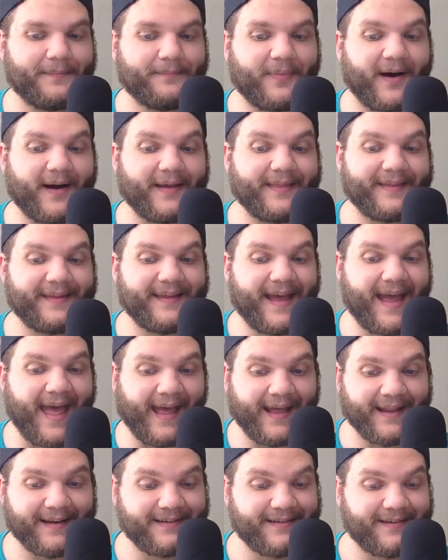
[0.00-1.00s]
By the
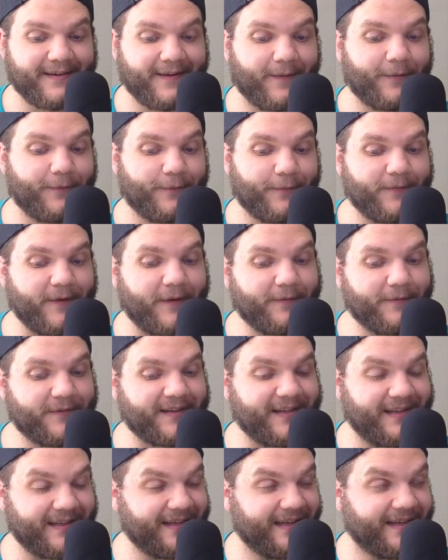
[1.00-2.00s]
end,
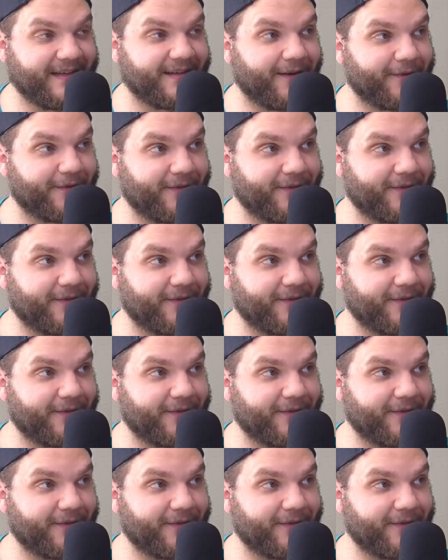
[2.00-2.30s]
15